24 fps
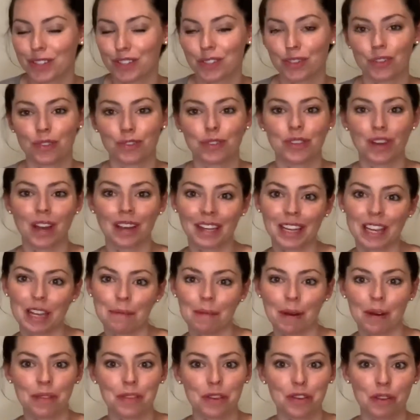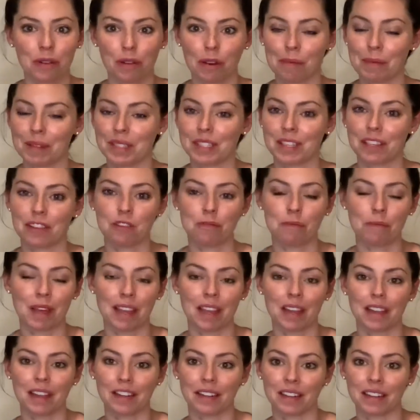You're talking about the agreements that you
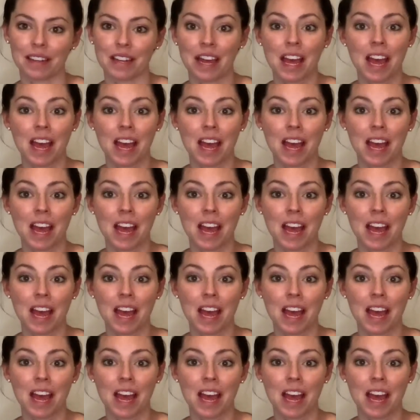made and